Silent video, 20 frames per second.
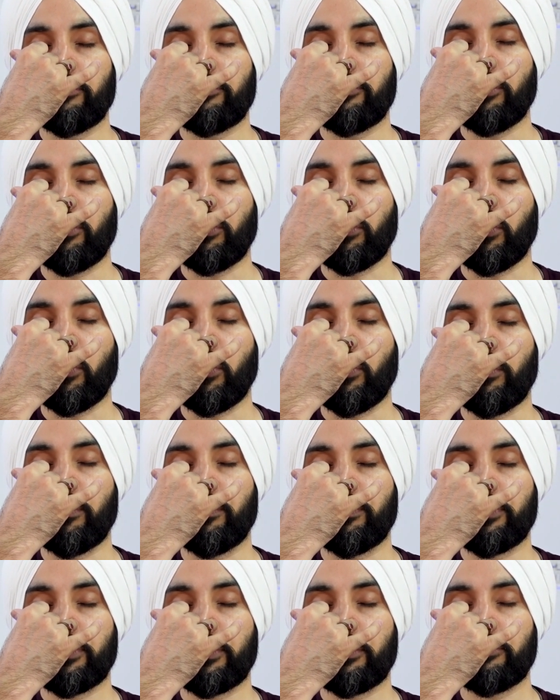4
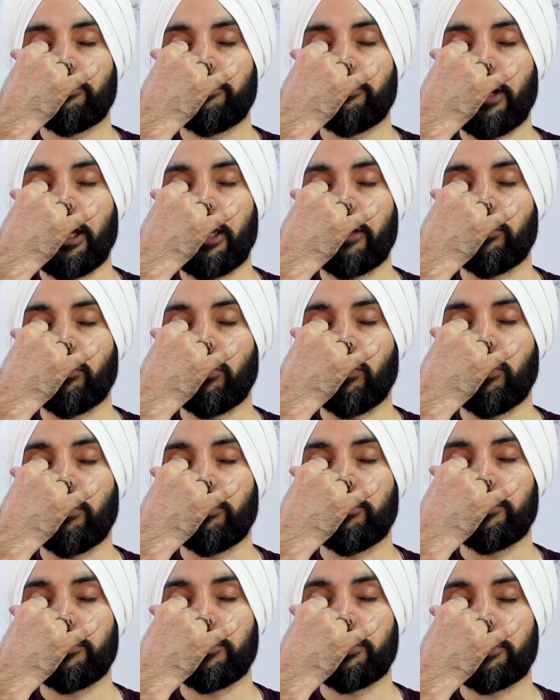ohm, 5
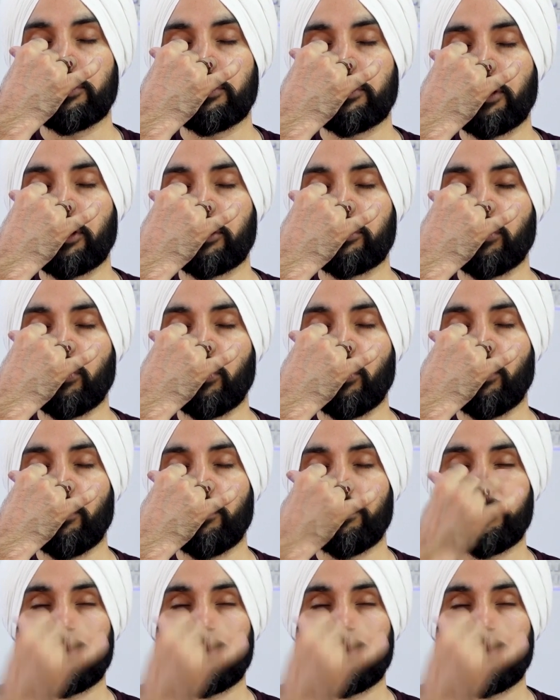ohm, 6 ohm.